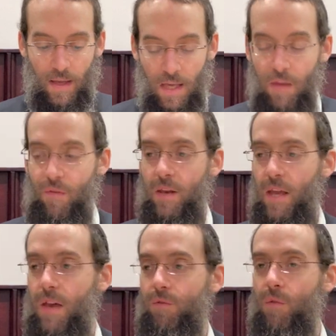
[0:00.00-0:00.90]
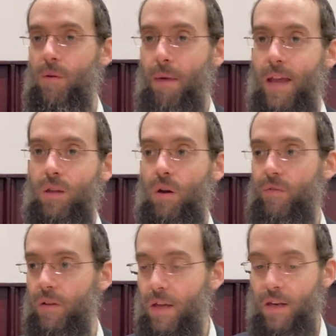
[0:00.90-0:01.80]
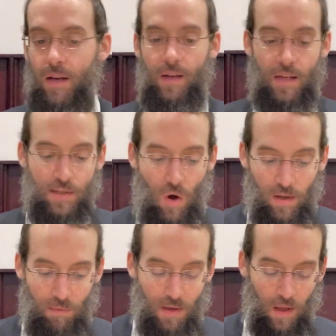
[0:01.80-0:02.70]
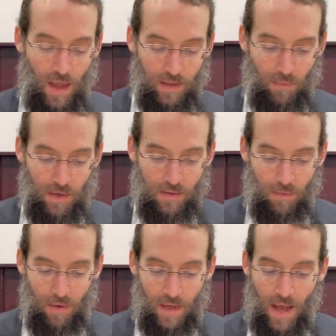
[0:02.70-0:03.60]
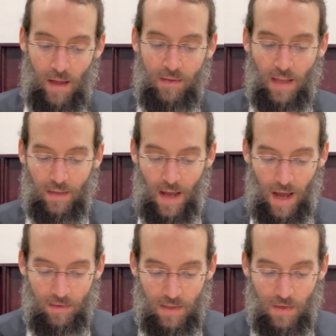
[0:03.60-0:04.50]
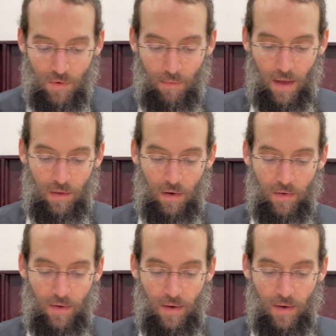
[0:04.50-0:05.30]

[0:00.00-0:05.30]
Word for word: Even if the remainder of a dinner is going to be collected by somebody else, that counts as a remainder.